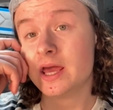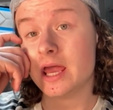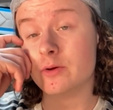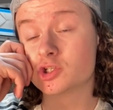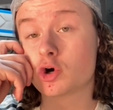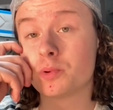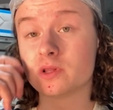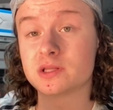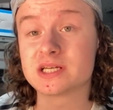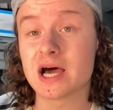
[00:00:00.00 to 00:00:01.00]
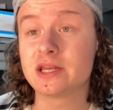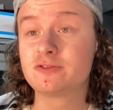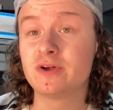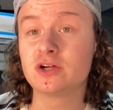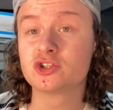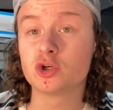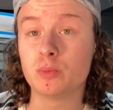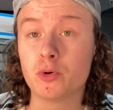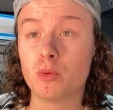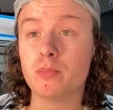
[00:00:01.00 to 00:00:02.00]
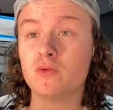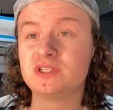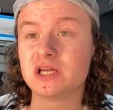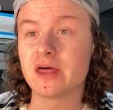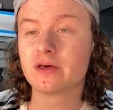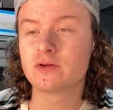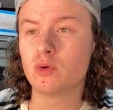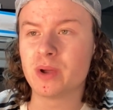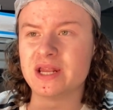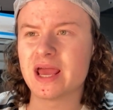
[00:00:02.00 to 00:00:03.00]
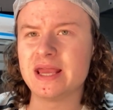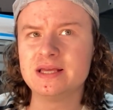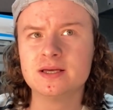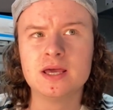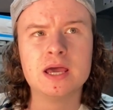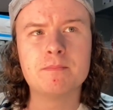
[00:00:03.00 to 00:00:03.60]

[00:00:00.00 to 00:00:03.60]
It was a couple of the TARDIS figures, so we put them both together. I think we paid eight.